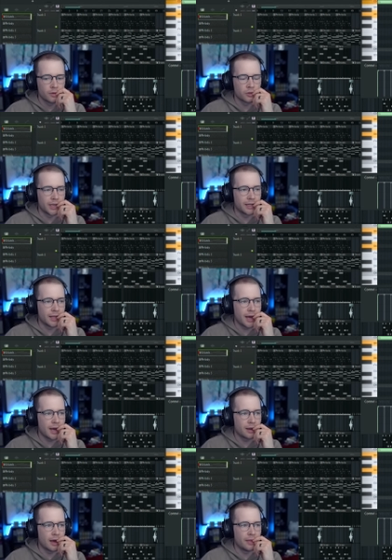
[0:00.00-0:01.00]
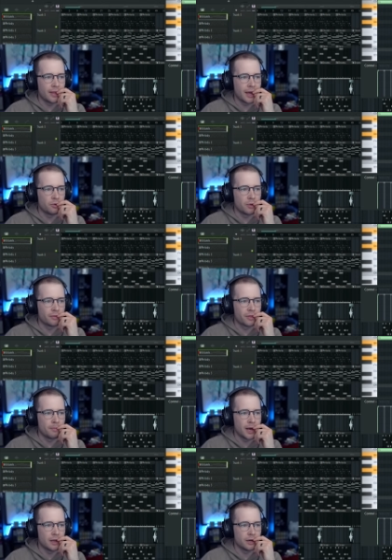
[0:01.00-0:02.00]
So I did that, and then we went for
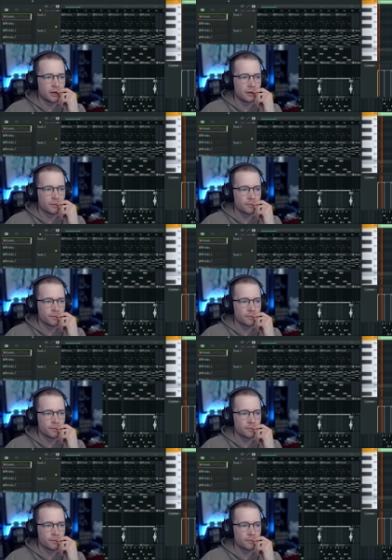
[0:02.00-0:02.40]
the melody.